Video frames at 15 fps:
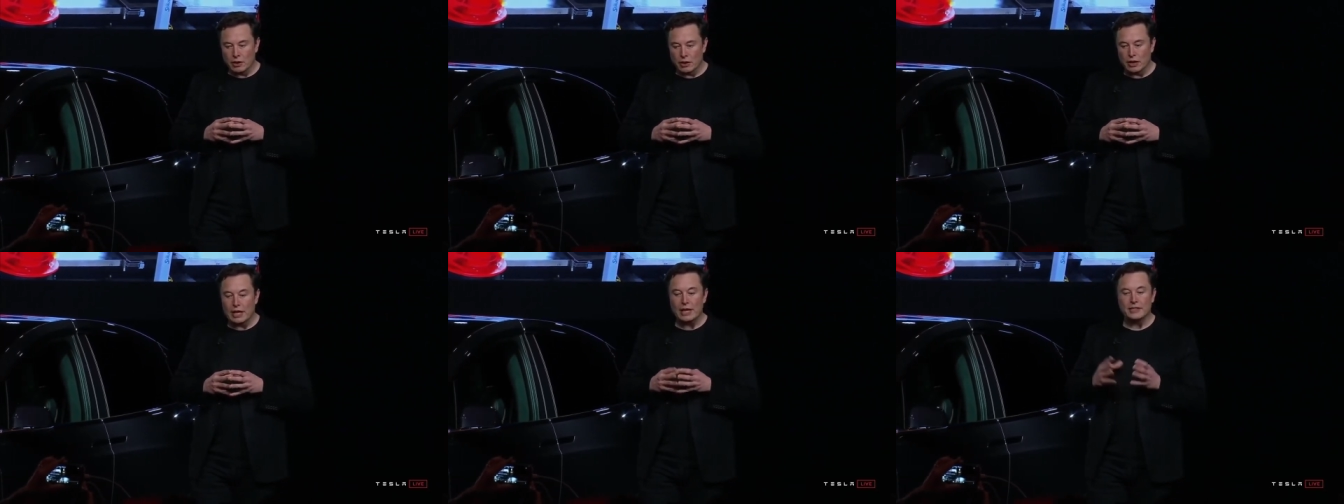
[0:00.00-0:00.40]

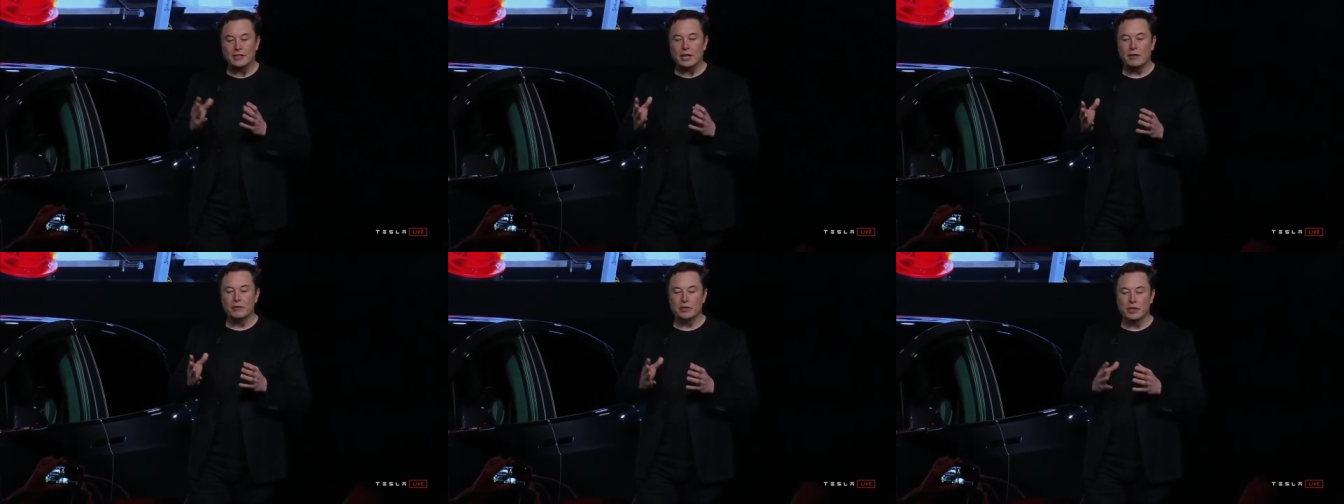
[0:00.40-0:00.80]
the last
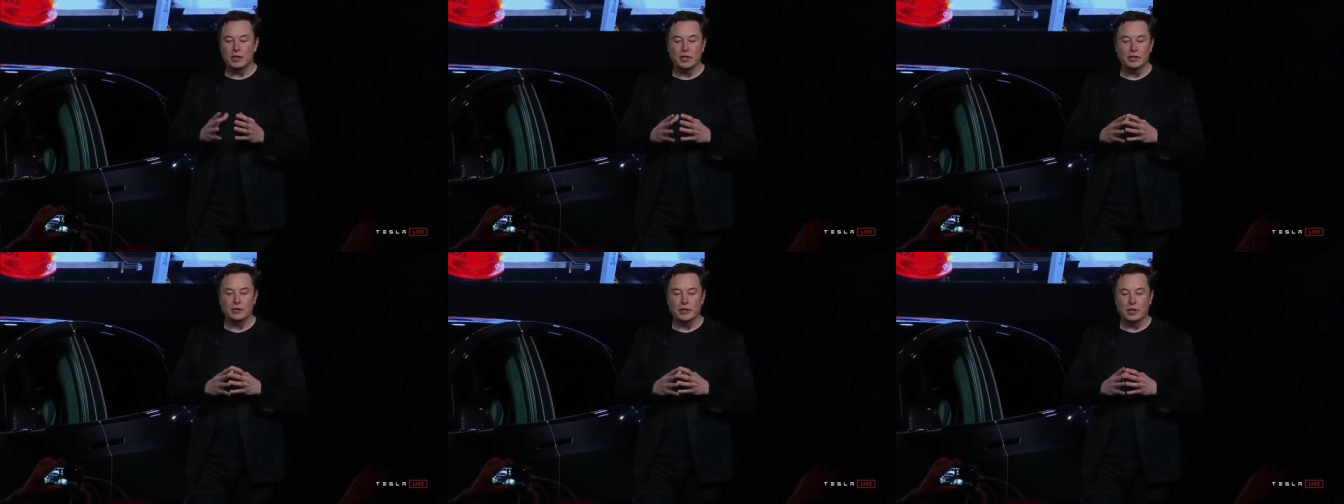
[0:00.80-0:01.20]
time,
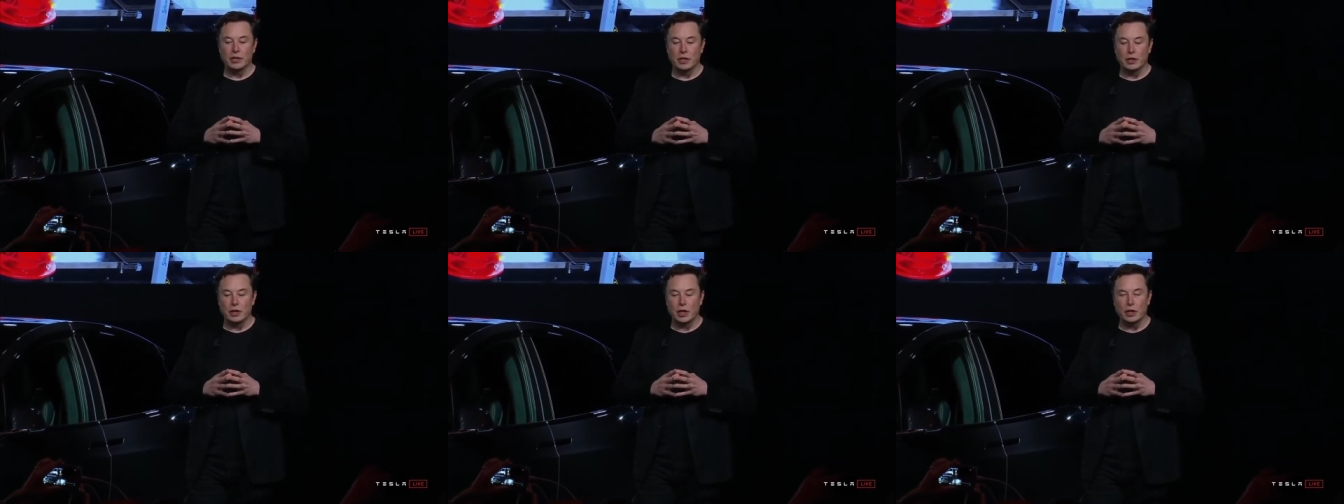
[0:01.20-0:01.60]
at least
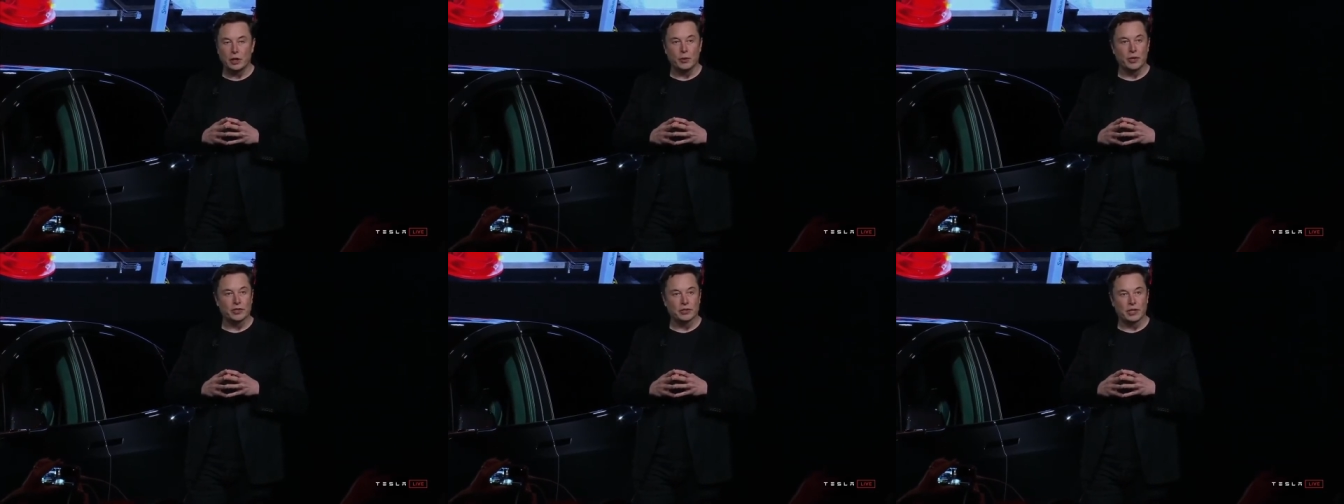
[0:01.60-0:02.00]
in, in the
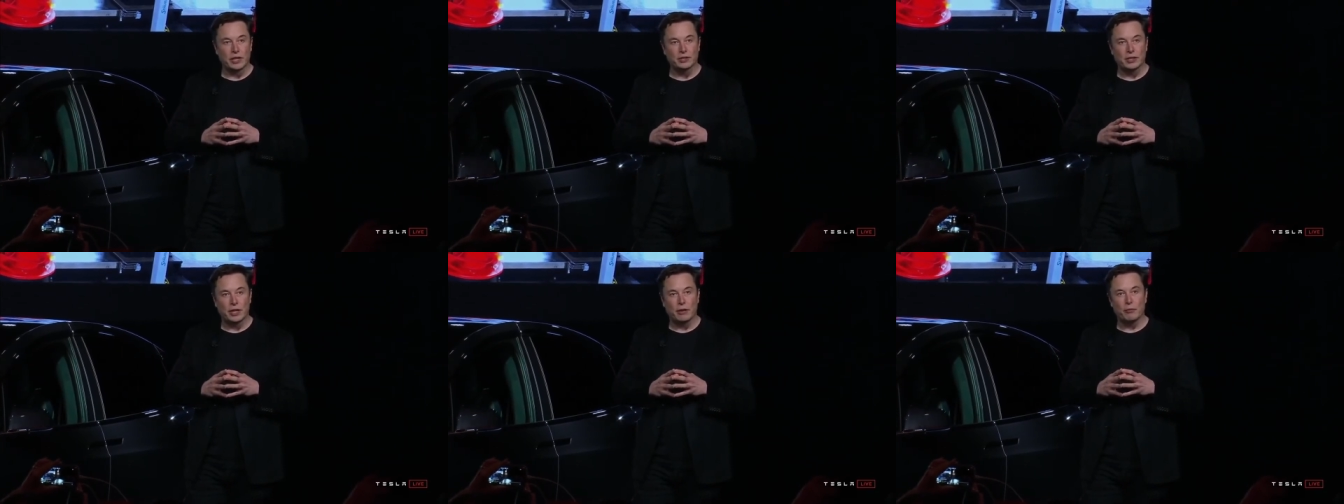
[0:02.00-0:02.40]
U S, the
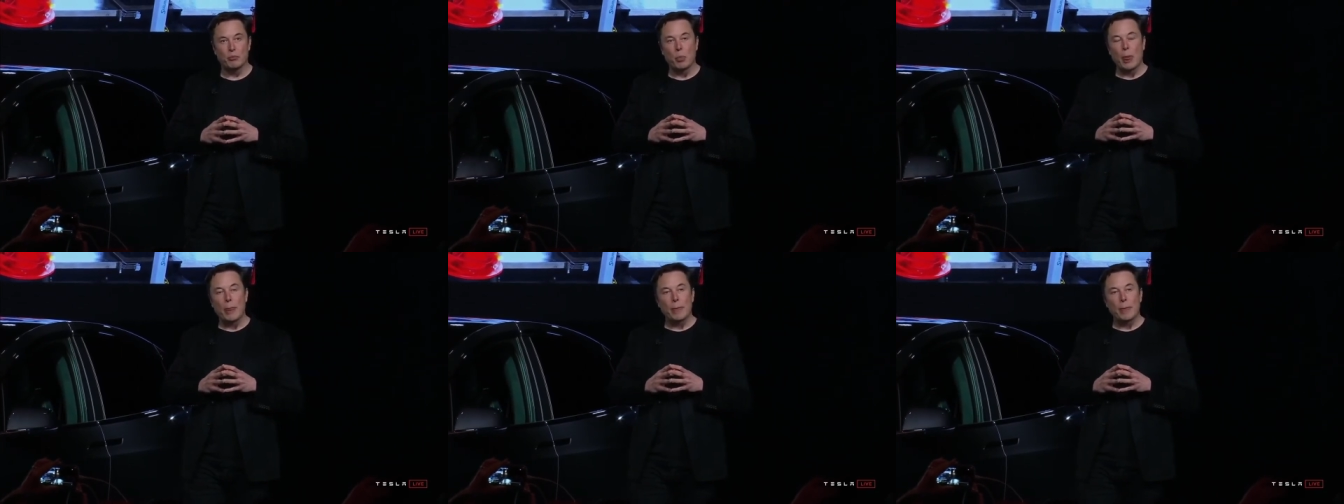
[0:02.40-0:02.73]
last time